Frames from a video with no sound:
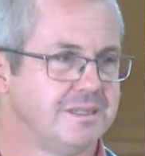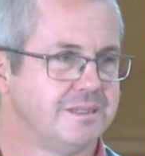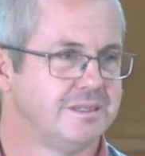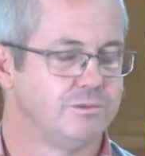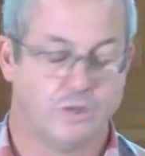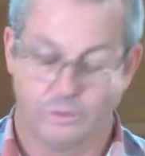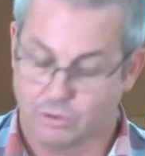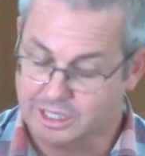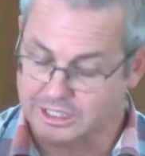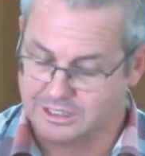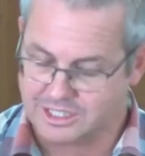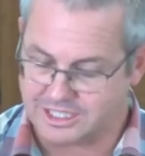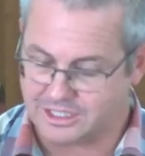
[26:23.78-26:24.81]
We will
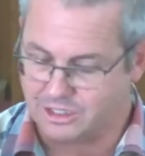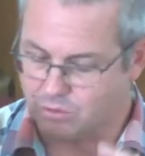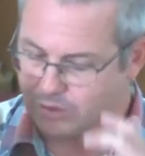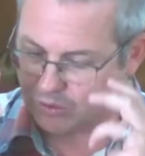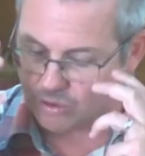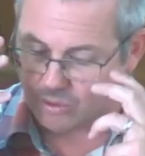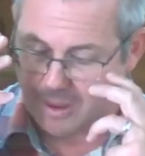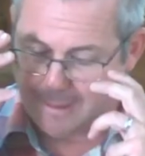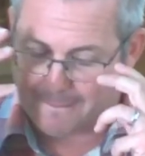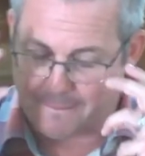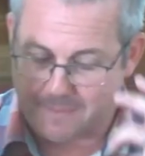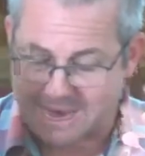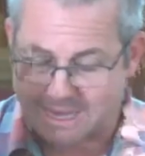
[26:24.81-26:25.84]
continue. We will
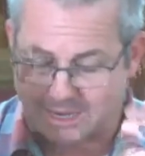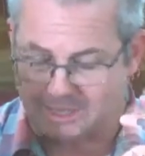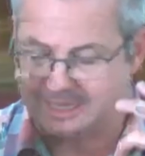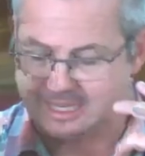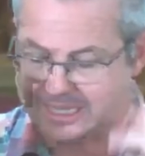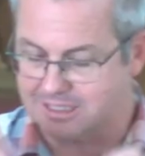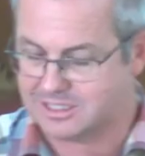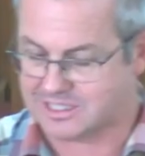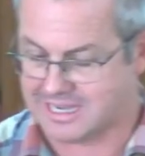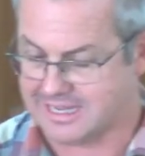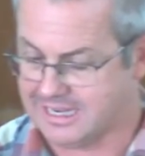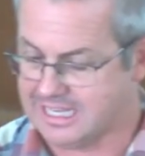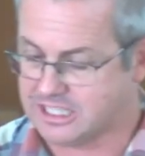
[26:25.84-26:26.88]
battle against
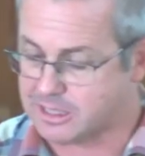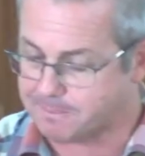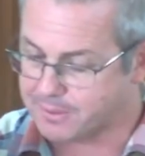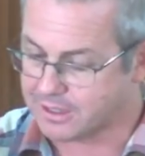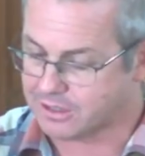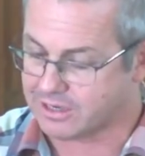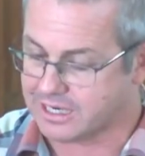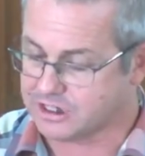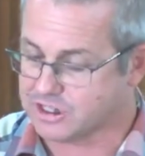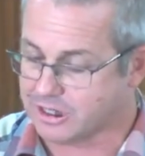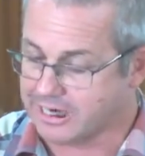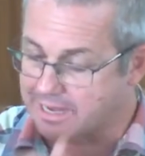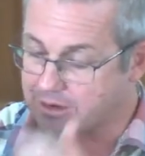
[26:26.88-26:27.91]
that. It's a
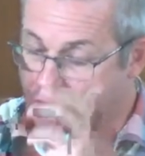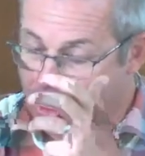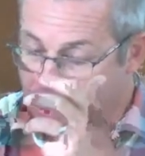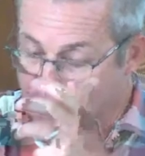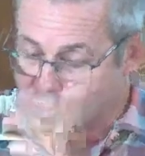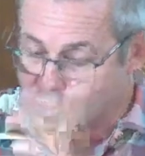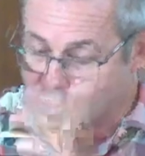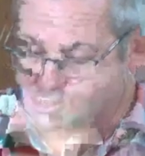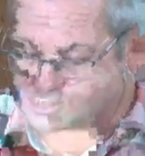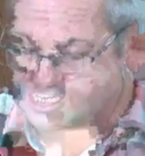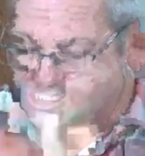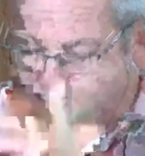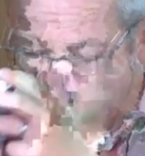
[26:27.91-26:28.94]
progression. And God
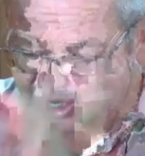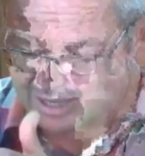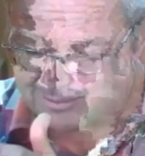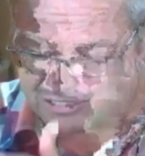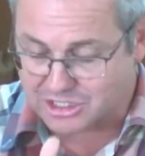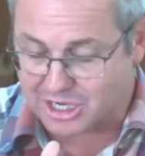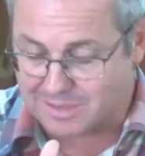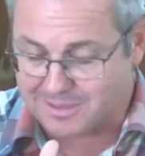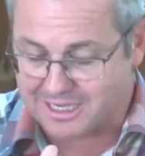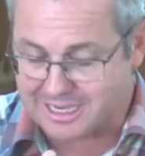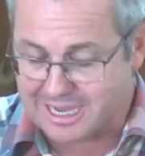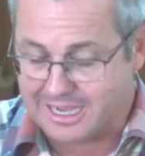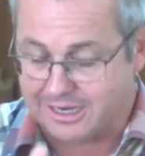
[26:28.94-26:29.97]
says time and time
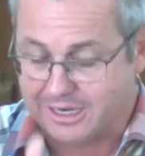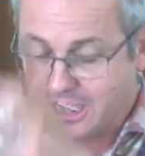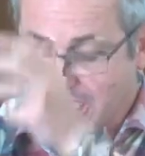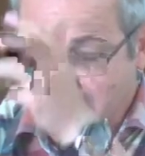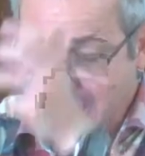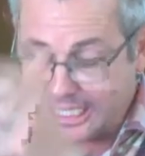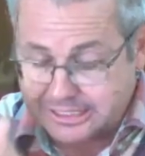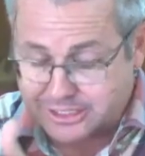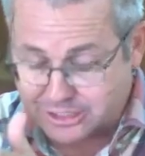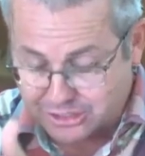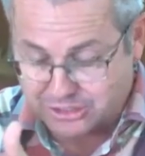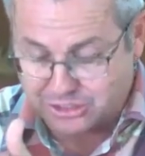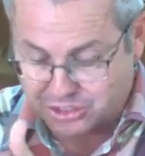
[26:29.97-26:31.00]
again,
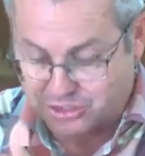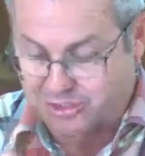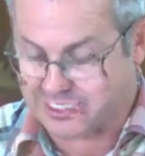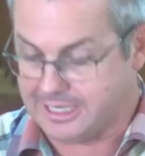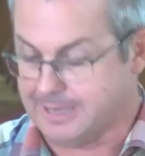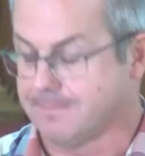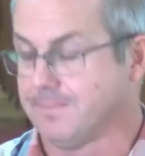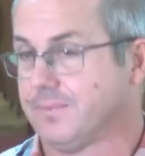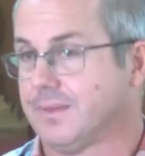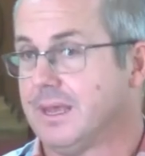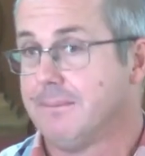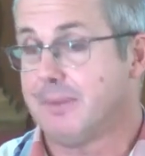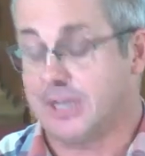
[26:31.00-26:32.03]
listen to him
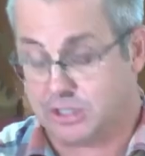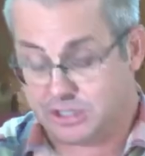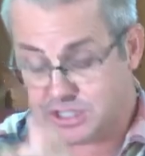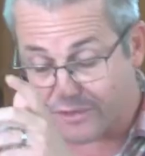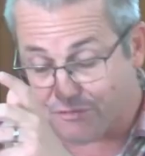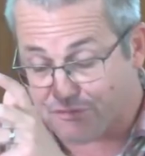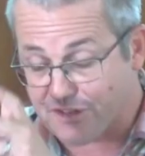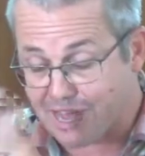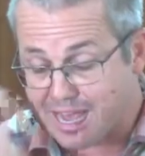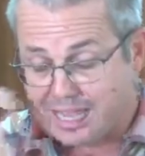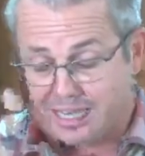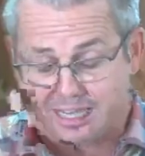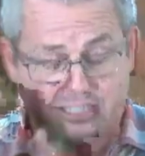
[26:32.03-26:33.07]
because the
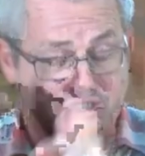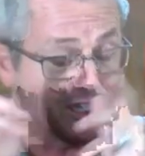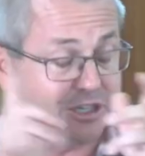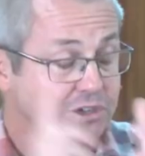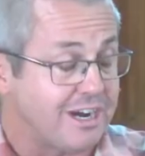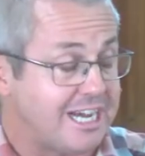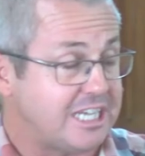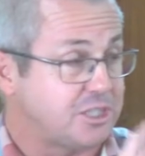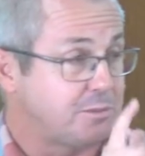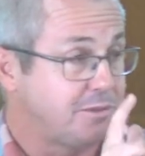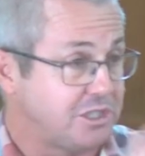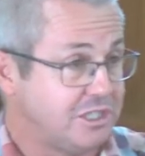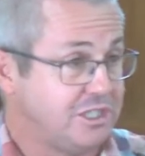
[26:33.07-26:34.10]
failure to grasp
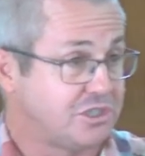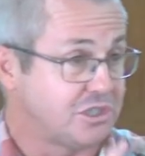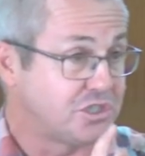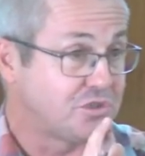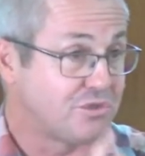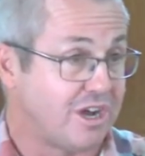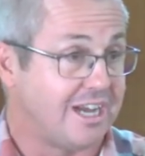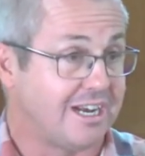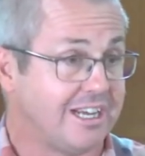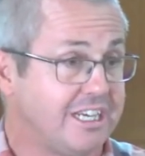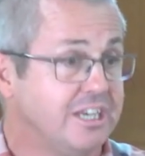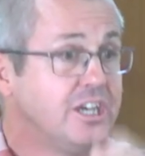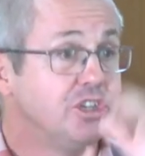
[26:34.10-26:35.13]
Jesus
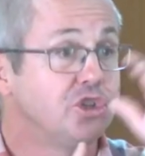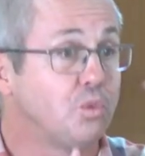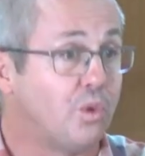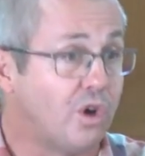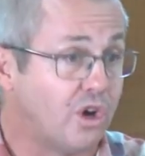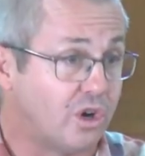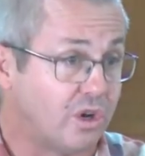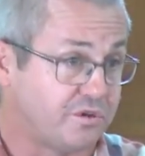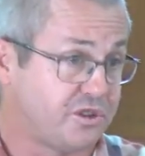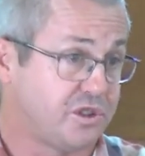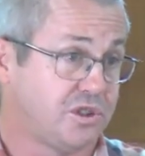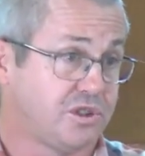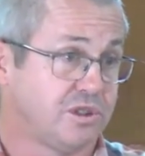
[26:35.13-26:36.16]
rightly
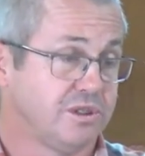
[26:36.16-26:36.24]
dwarfs,